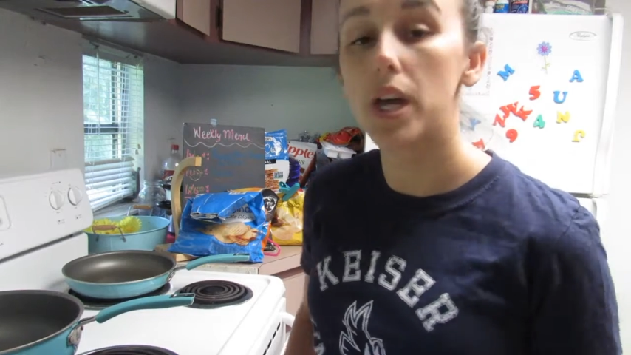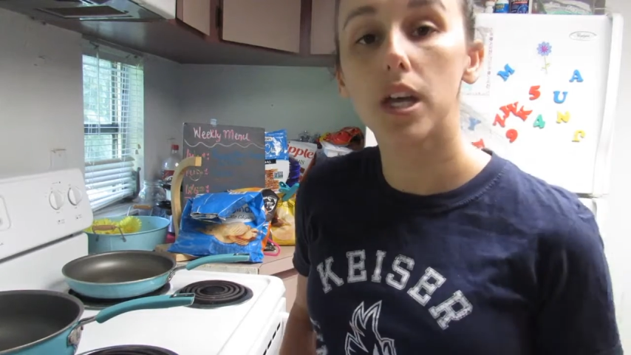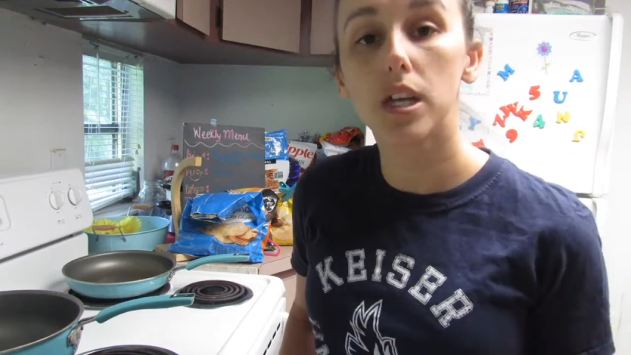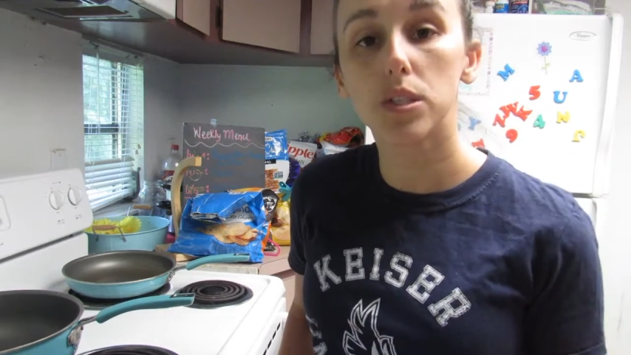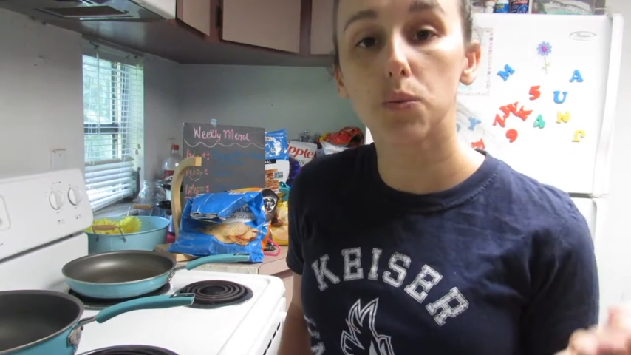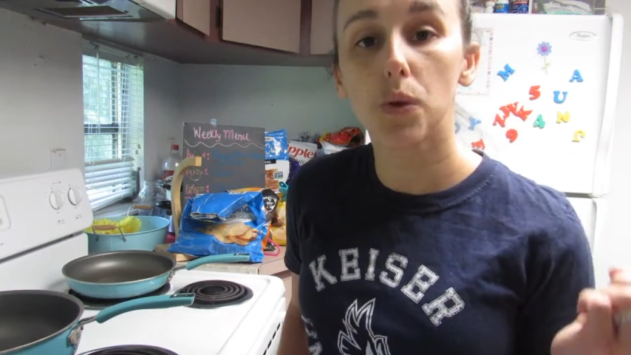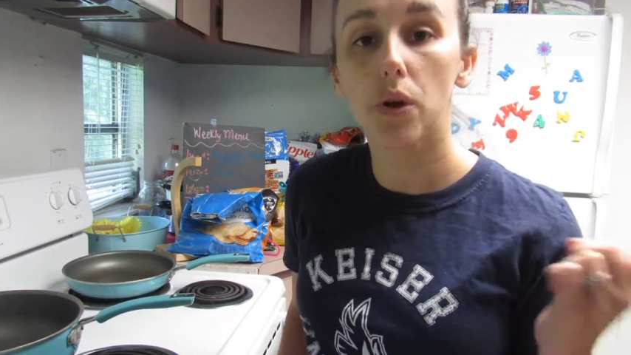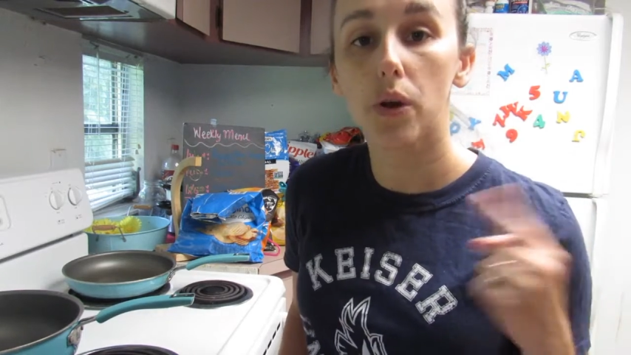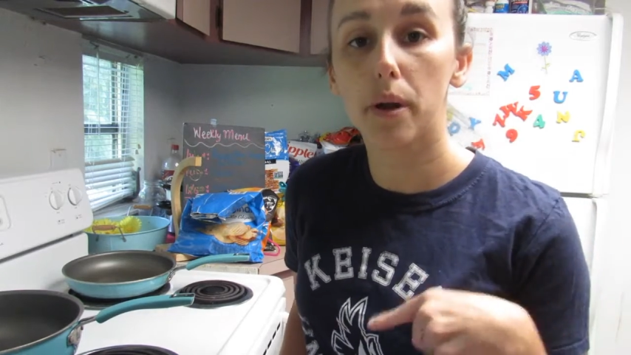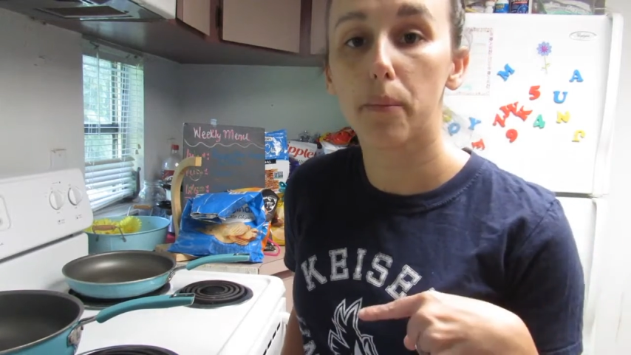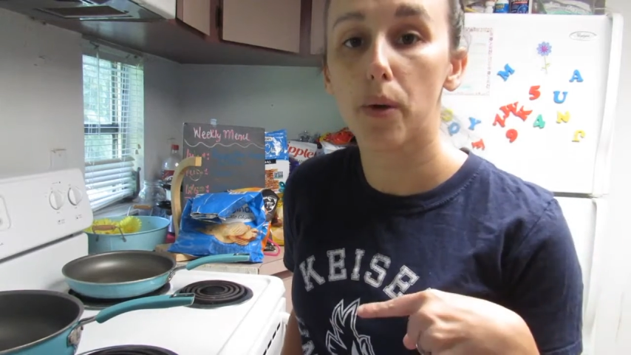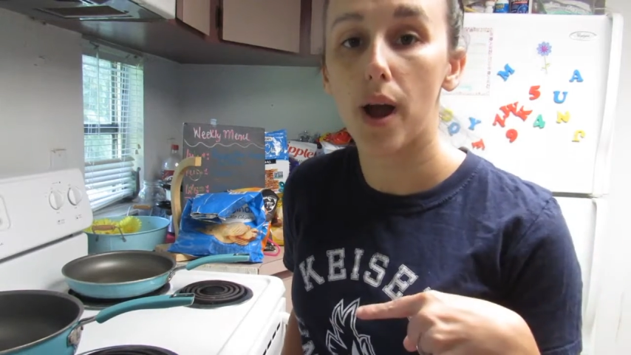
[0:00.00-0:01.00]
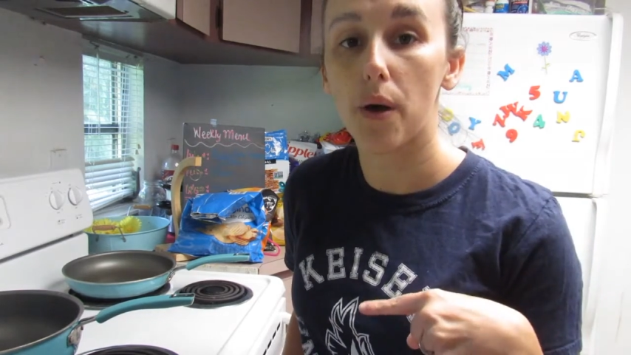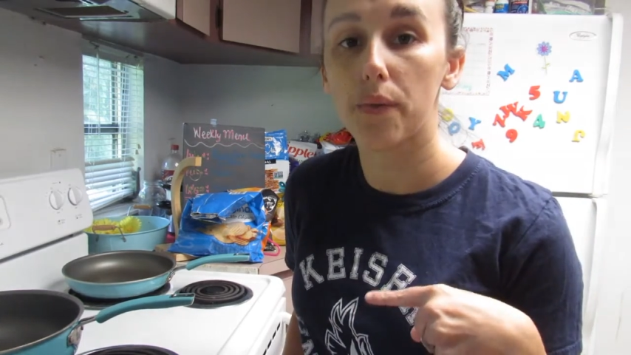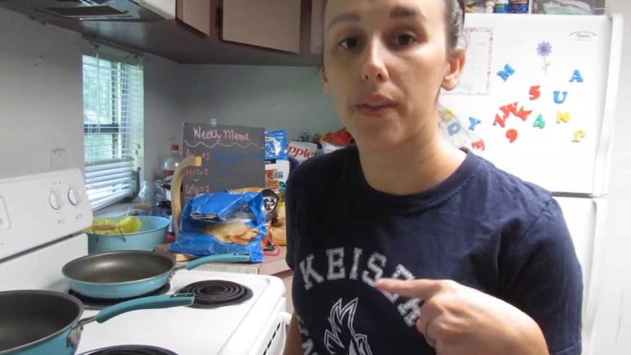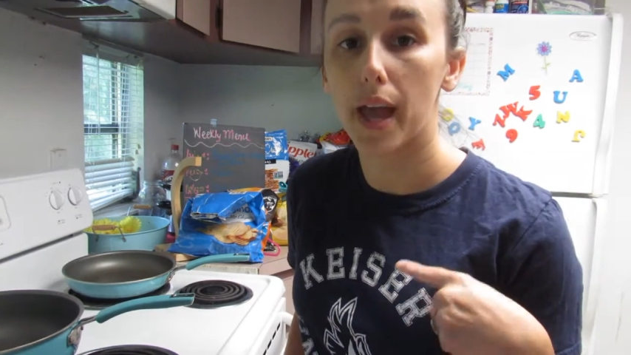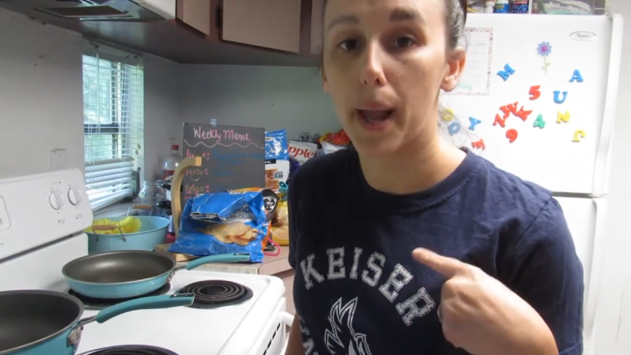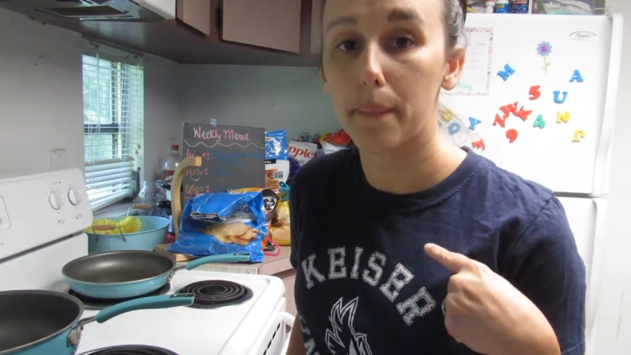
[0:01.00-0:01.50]
is we are going to
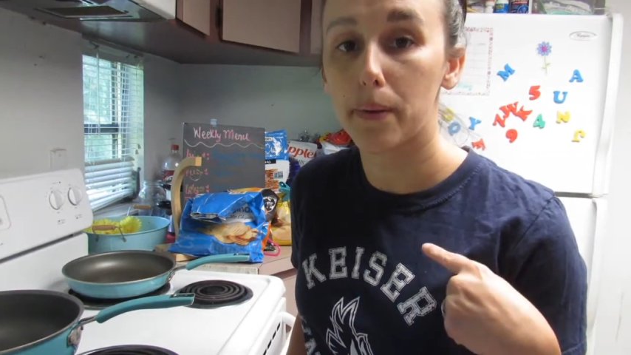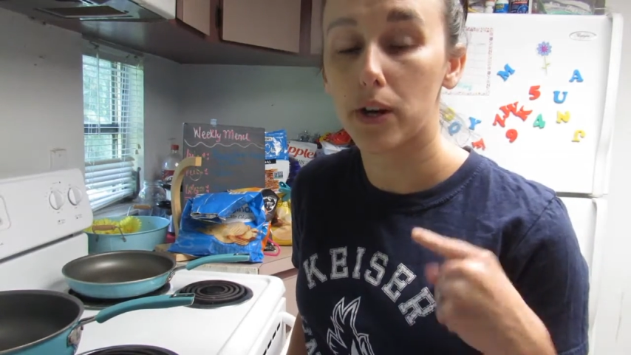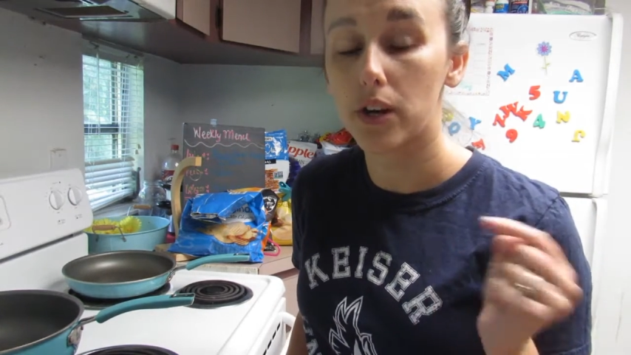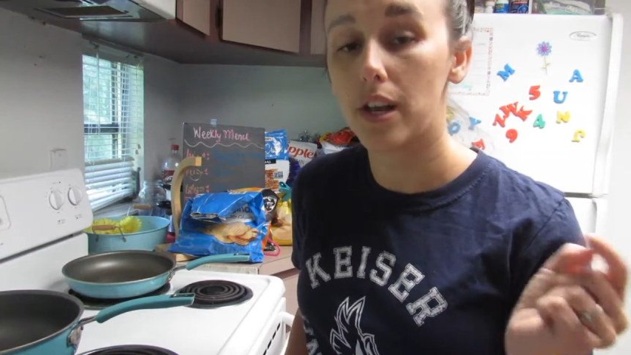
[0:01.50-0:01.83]
brown the hamburger,